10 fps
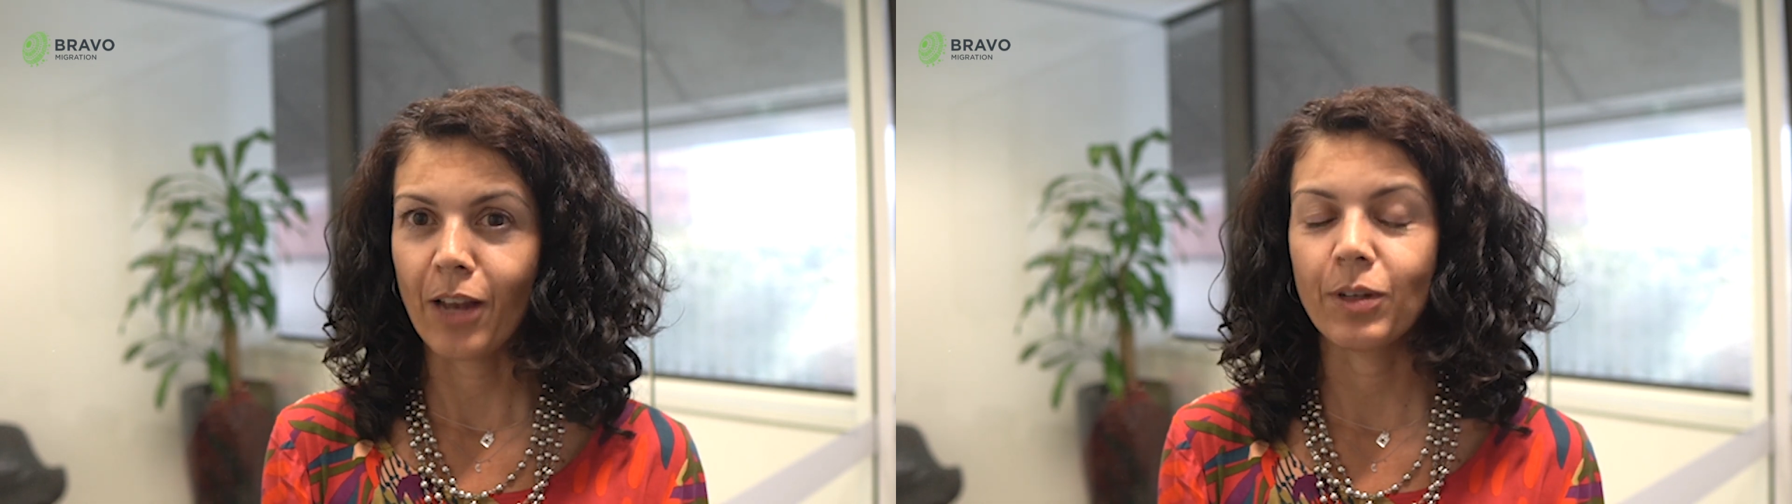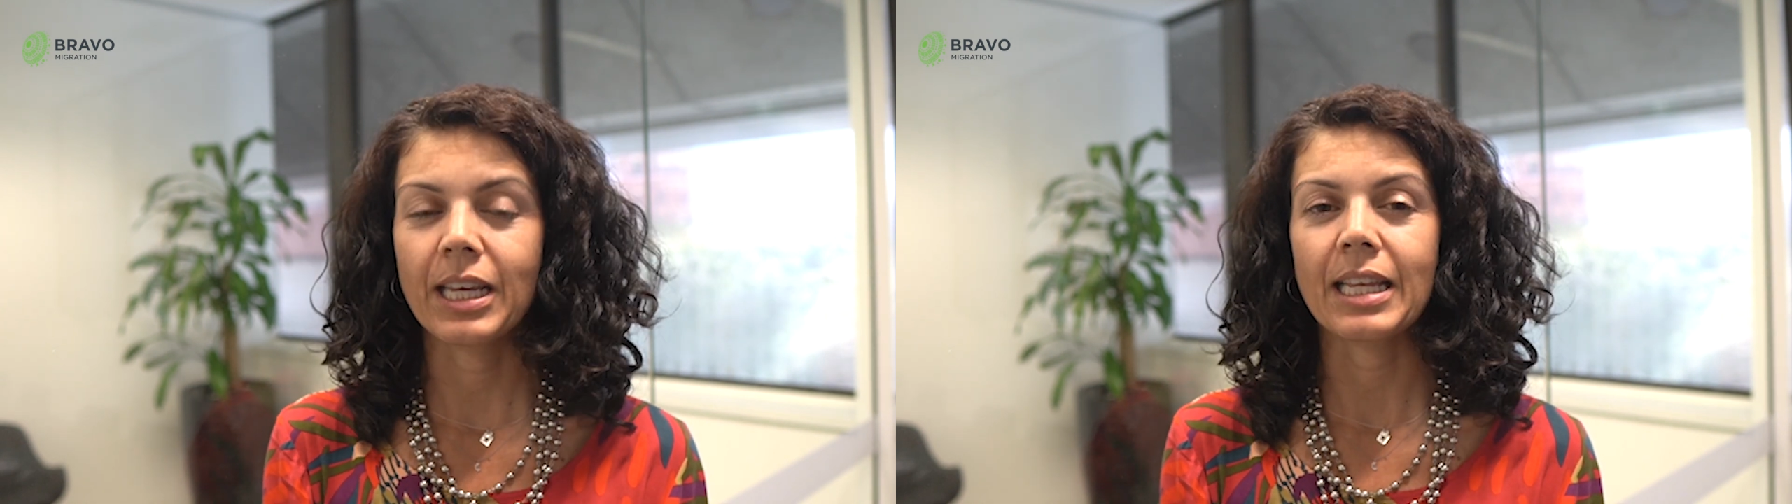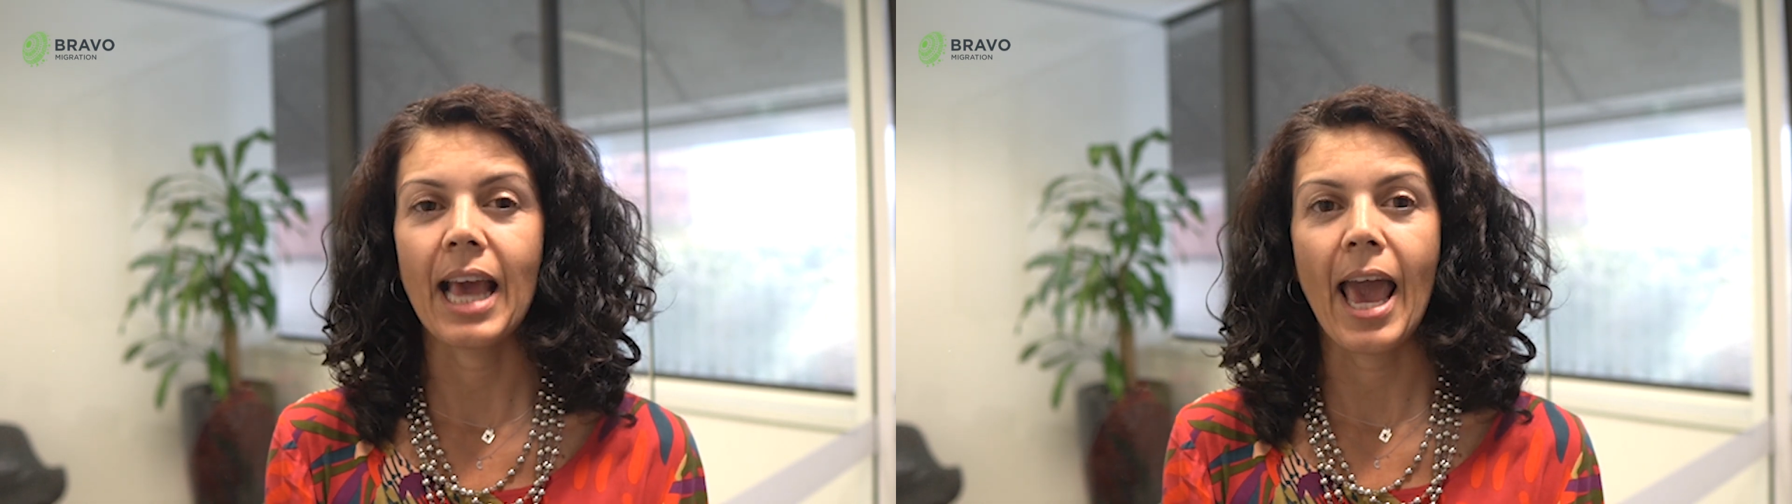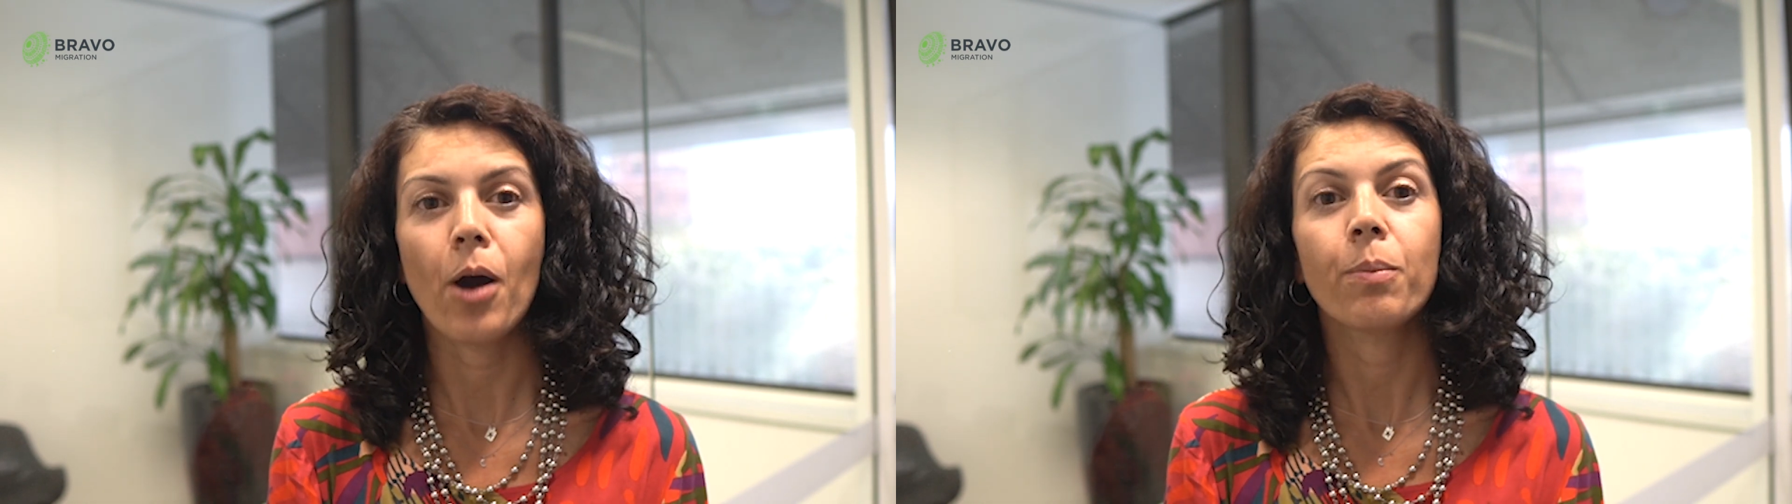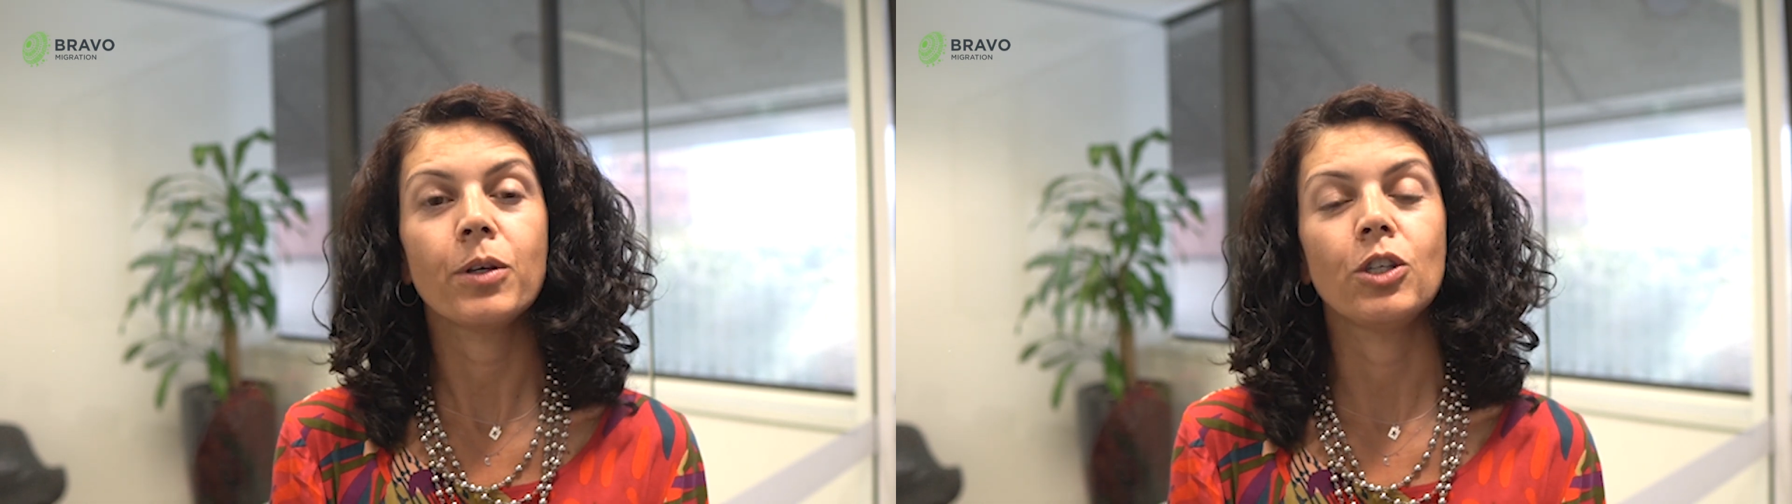and we can
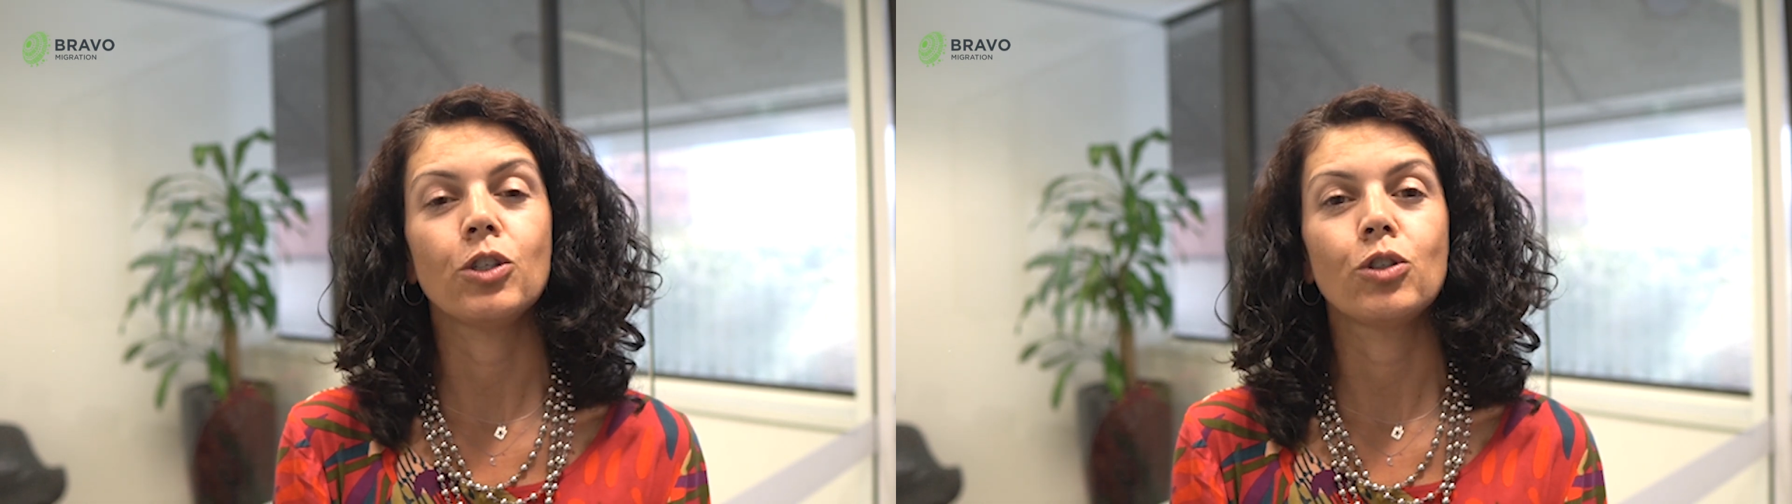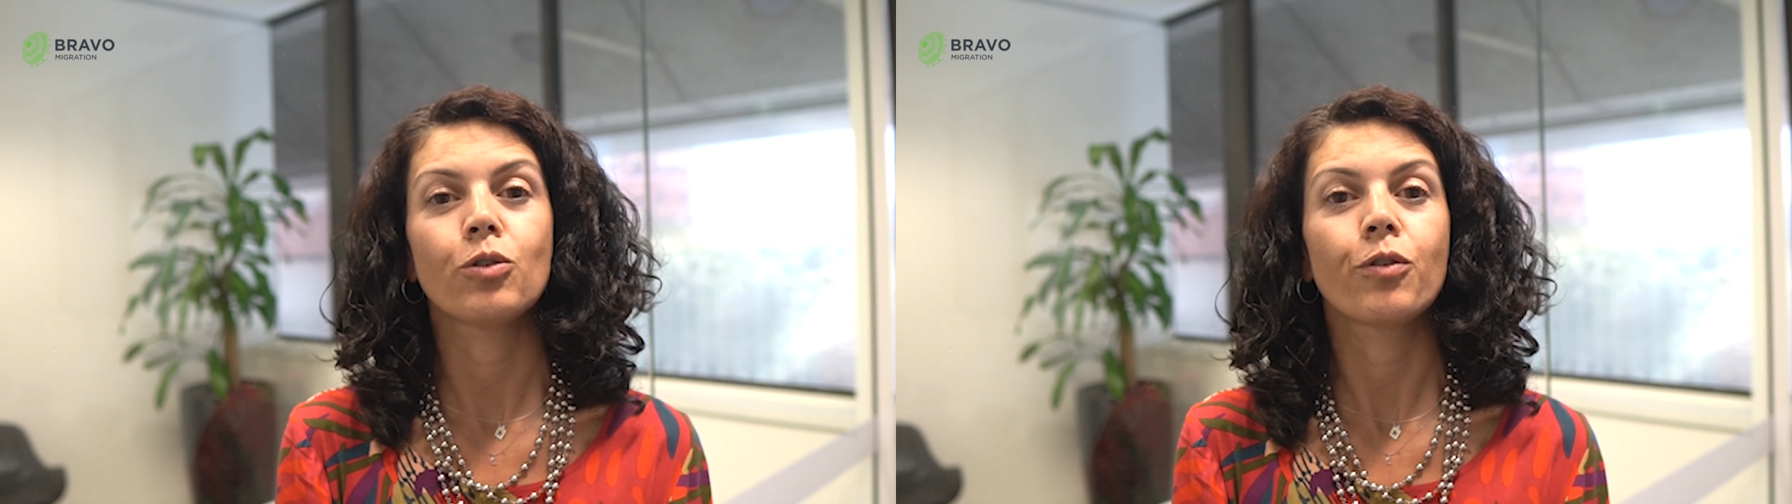help you to